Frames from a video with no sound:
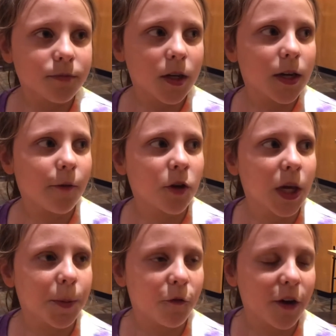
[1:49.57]
Never keep
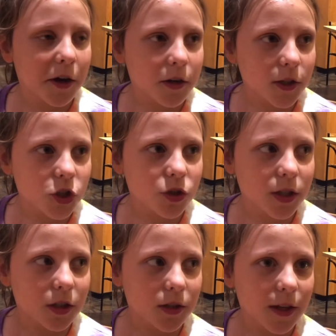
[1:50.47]
your finger on the trigger
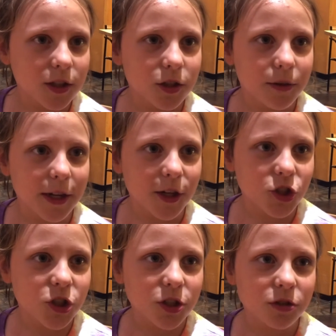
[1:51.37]
unless you're ready to
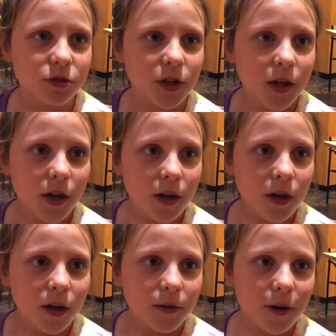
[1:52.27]
shoot.
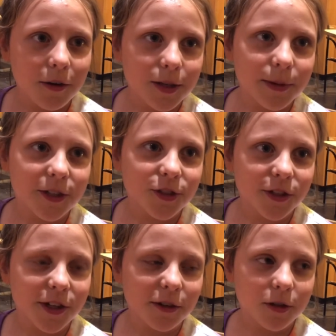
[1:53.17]
Always make sure you
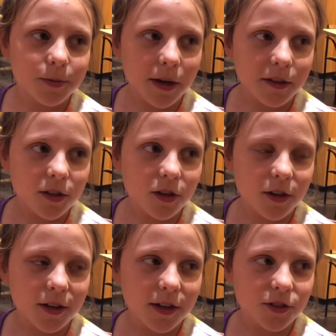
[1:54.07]
know what's behind the
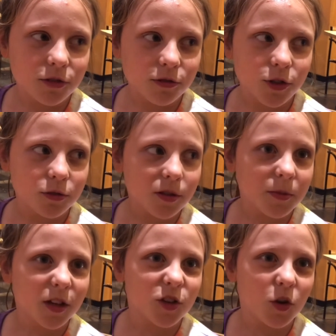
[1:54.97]
target. Don't shoot something
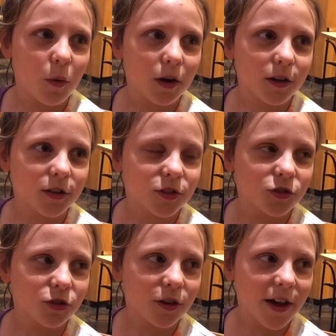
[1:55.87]
you don't want to destroy.
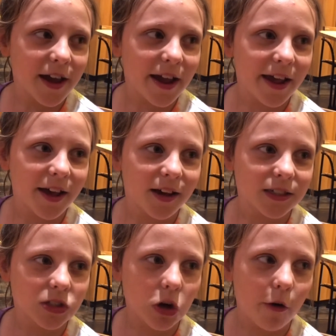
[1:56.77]

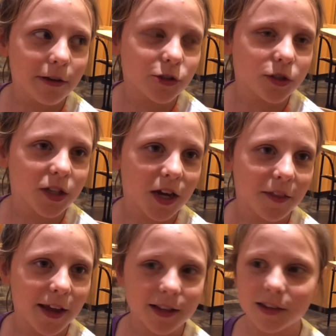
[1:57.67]
And always shoot the gun
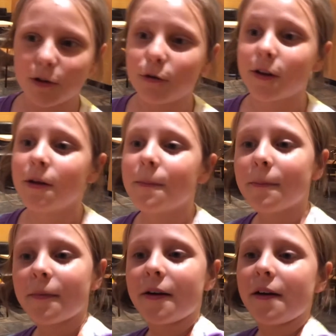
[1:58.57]
like it's loaded.
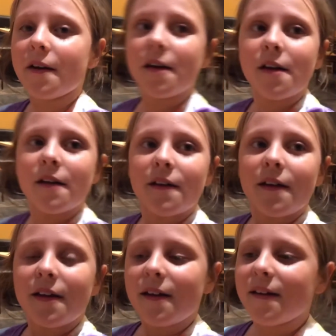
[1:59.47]
Oh,
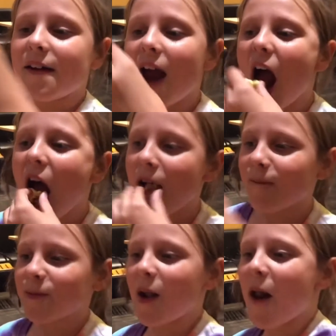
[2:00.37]
bam!
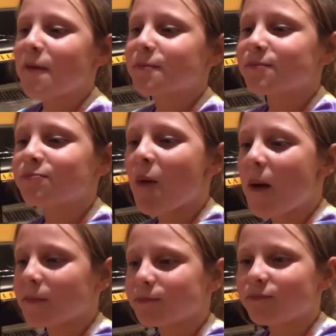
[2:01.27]
Pound it.
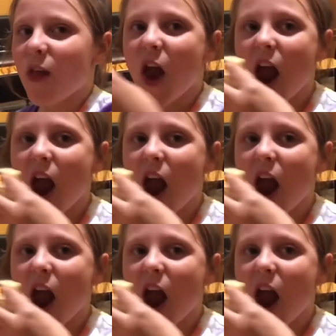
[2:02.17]
Pound it,